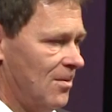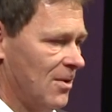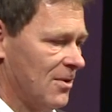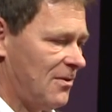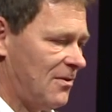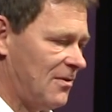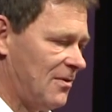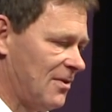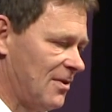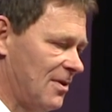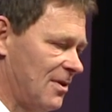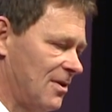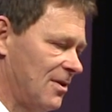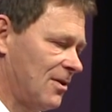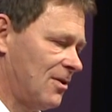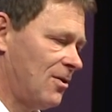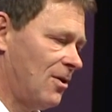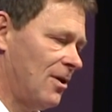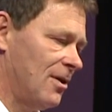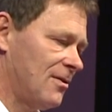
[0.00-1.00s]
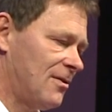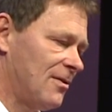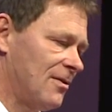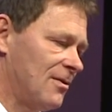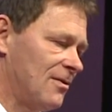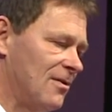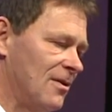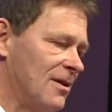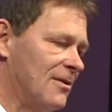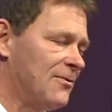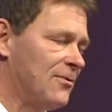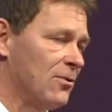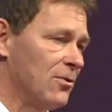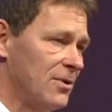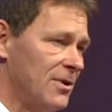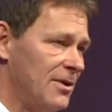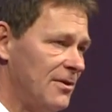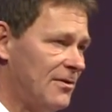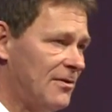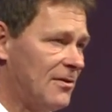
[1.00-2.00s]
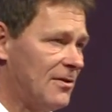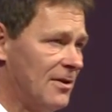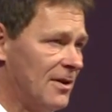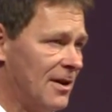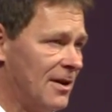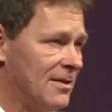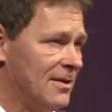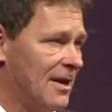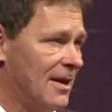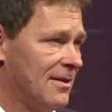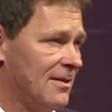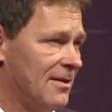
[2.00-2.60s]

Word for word: what's uh, called SLC-4 East, and